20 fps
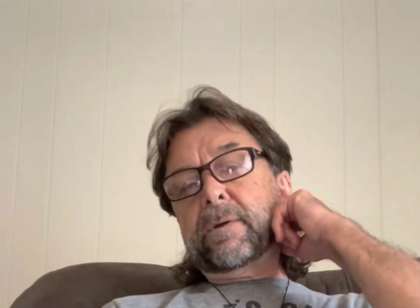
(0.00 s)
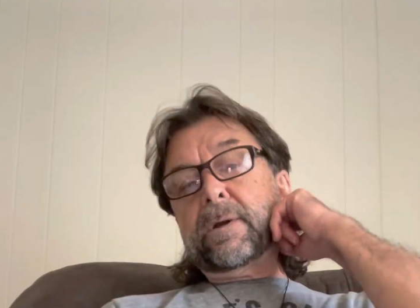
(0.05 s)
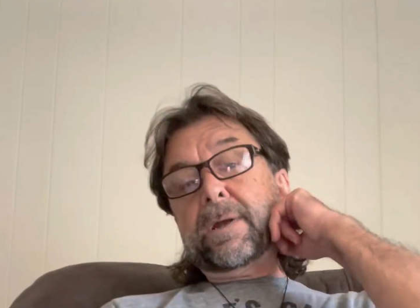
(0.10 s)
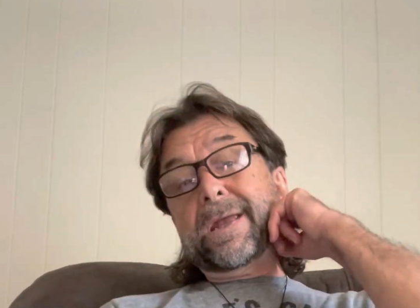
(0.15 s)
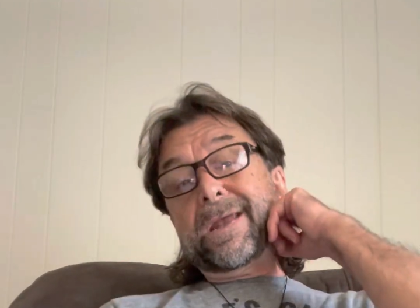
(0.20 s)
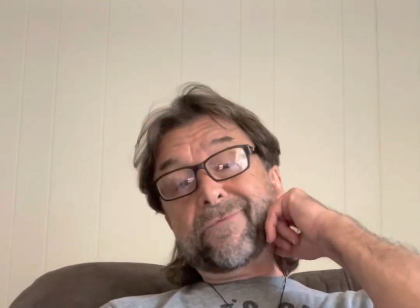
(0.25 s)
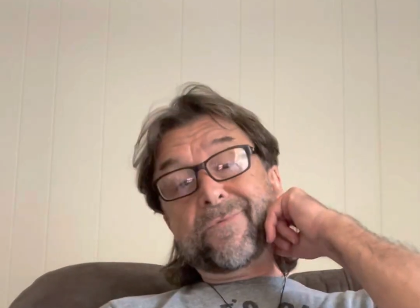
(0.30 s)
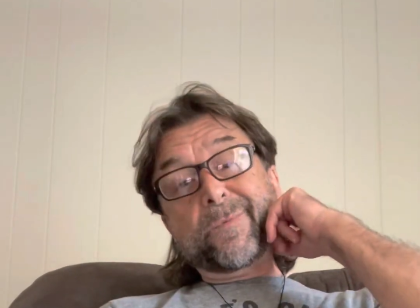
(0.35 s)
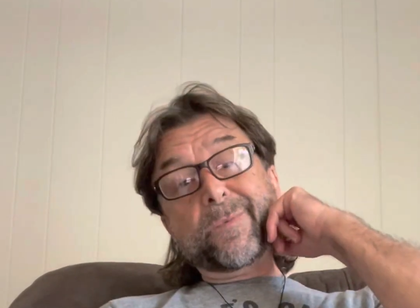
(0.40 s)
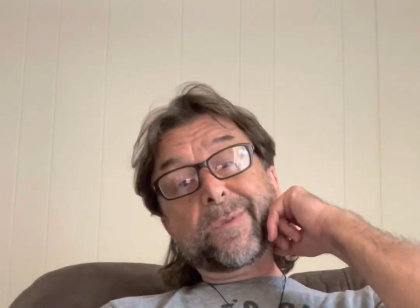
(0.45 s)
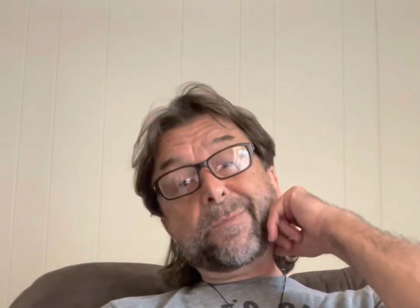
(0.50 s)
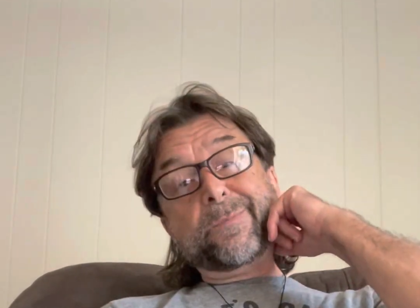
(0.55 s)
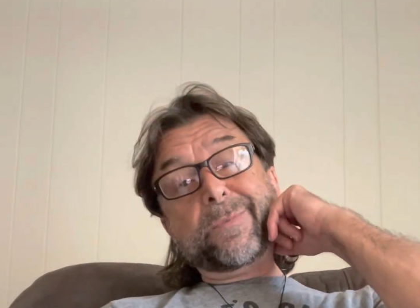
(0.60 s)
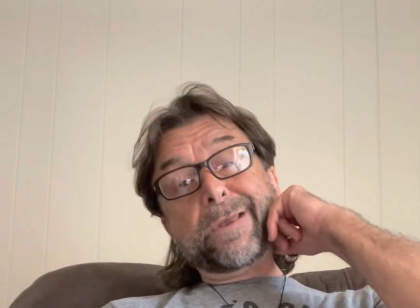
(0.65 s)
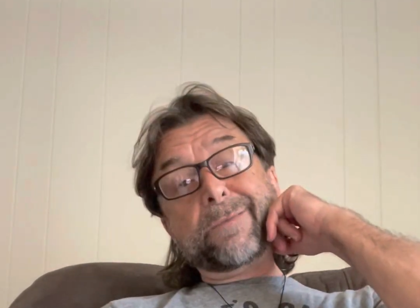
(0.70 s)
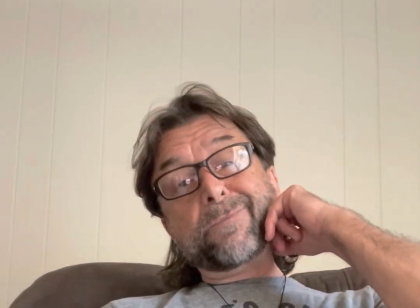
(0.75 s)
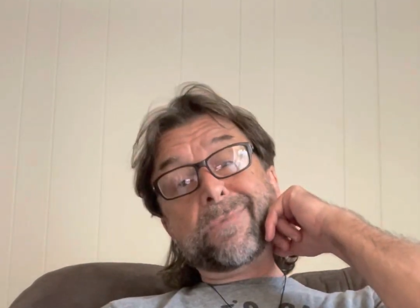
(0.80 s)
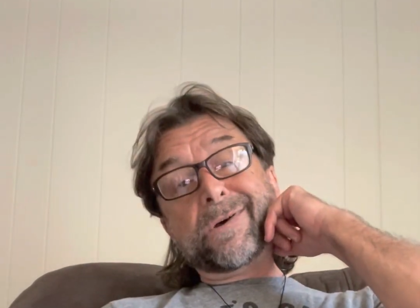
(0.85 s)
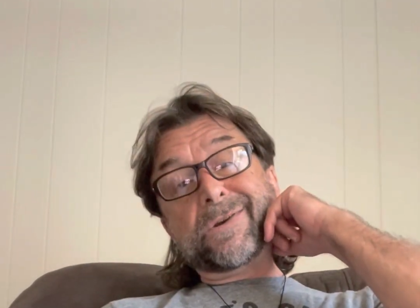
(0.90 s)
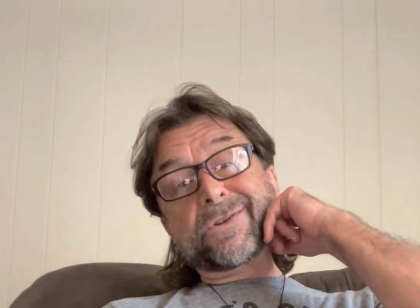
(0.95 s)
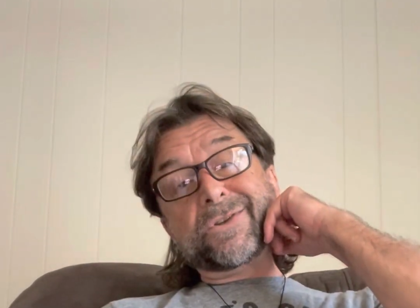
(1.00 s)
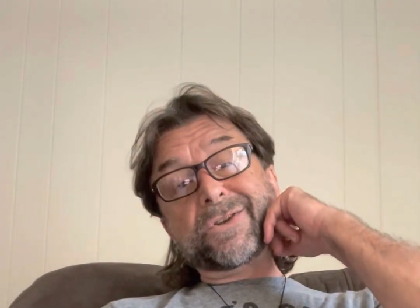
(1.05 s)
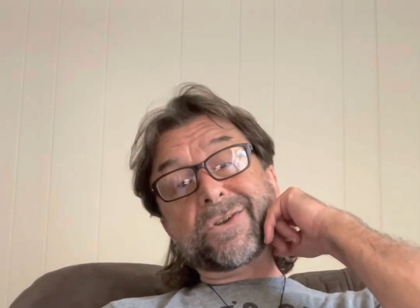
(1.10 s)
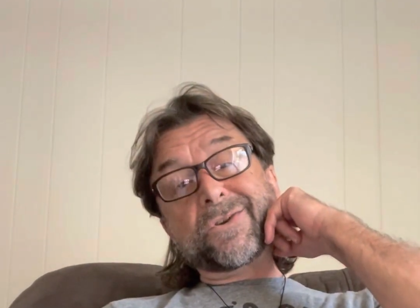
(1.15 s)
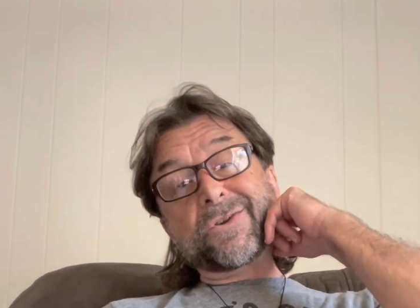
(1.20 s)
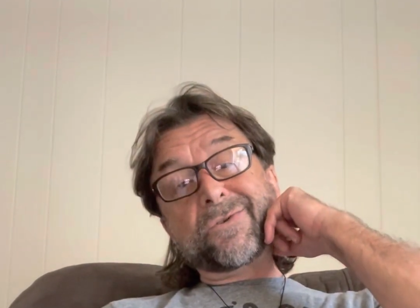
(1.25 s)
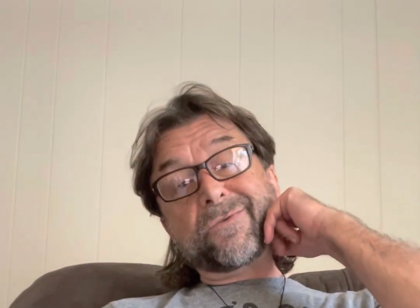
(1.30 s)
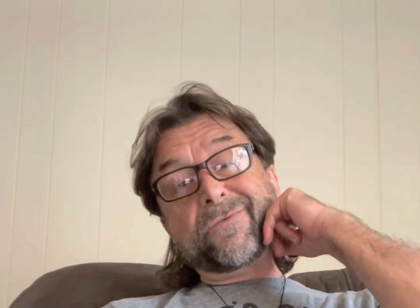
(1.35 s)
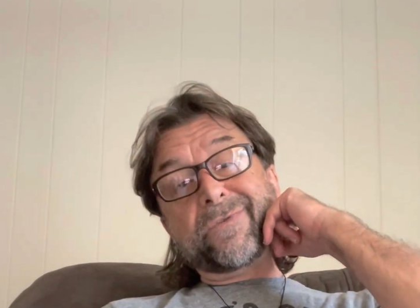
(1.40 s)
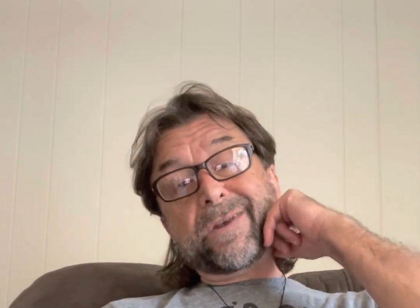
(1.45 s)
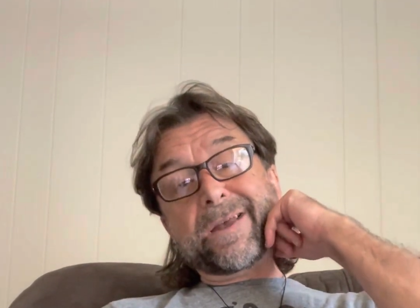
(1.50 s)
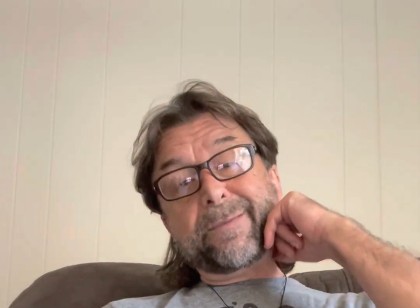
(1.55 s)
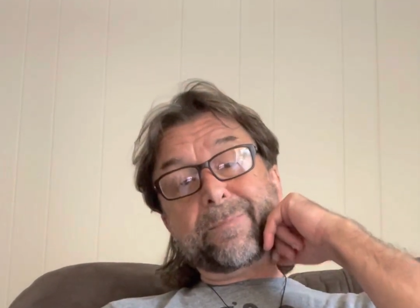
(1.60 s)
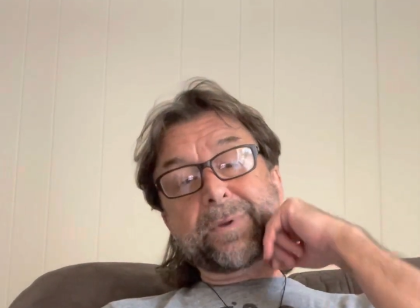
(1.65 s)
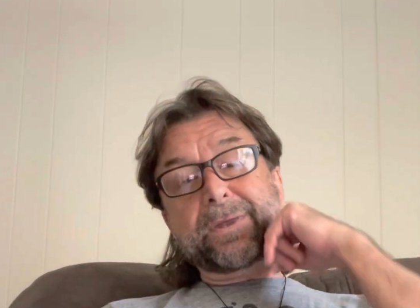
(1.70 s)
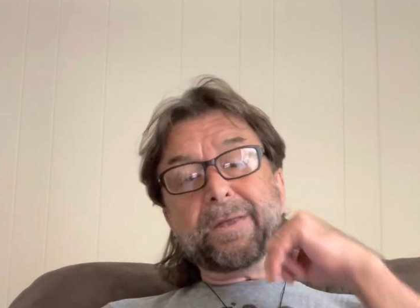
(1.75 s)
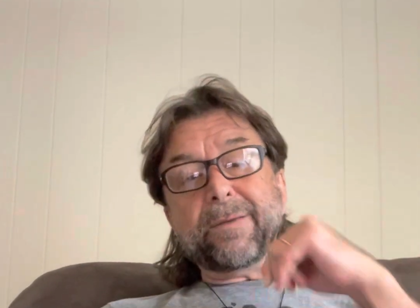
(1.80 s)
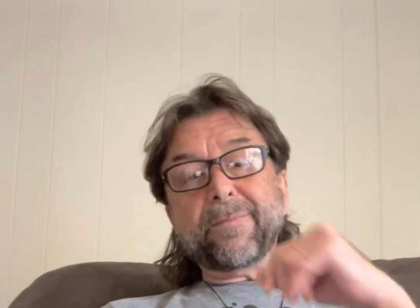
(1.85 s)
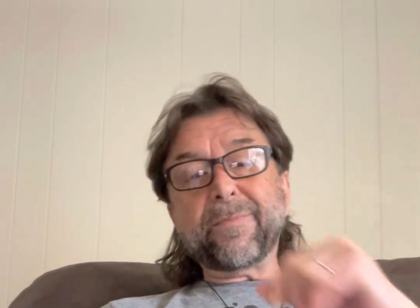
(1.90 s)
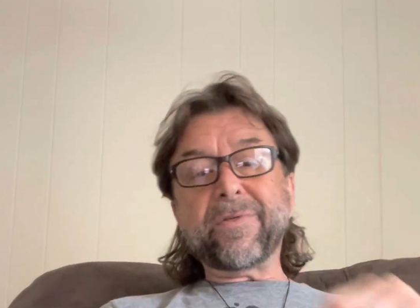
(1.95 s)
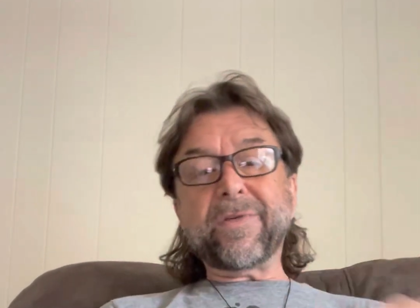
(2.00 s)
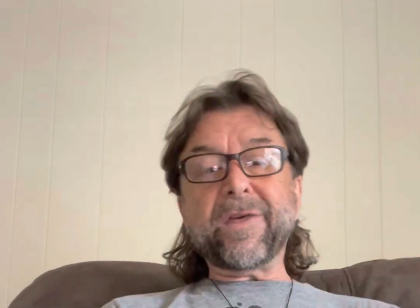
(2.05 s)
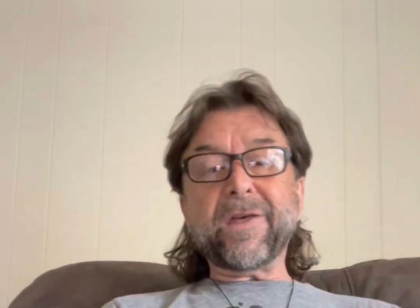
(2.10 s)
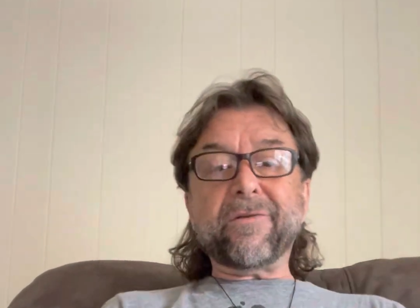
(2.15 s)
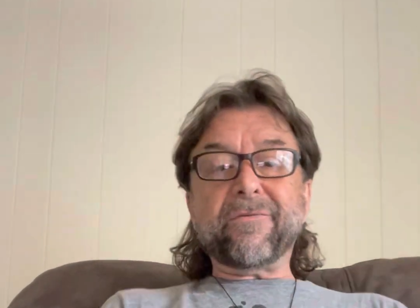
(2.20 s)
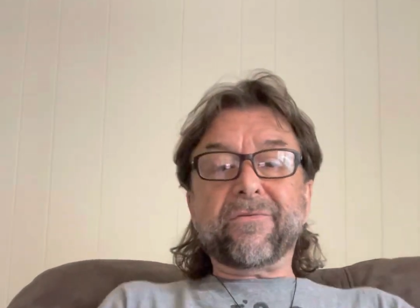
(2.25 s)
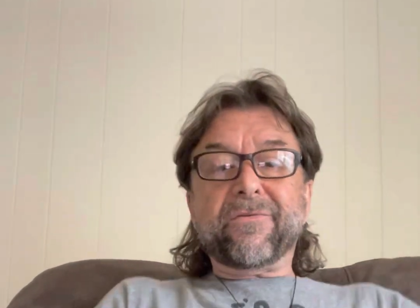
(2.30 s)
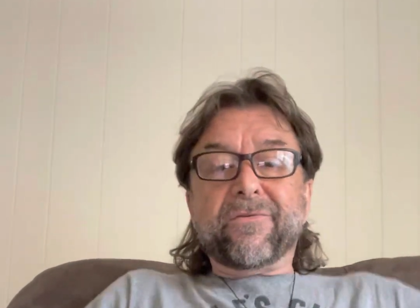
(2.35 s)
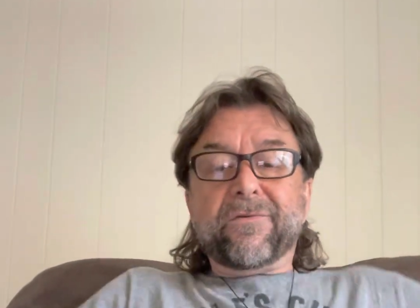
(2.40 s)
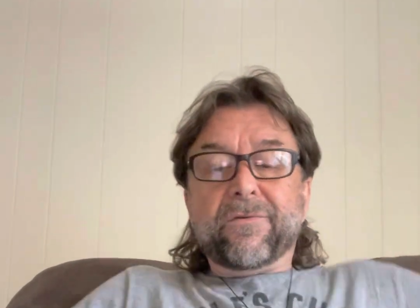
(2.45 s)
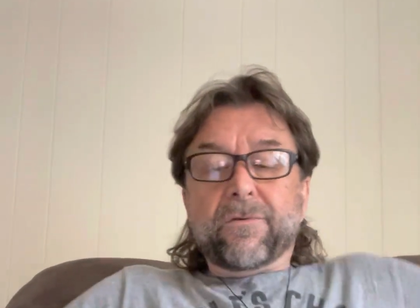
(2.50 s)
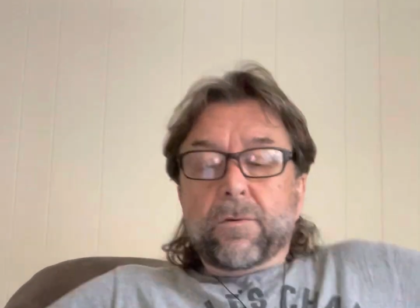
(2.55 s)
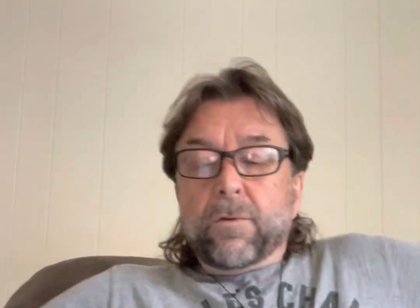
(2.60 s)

And from the big boss, Jungle VIP himself.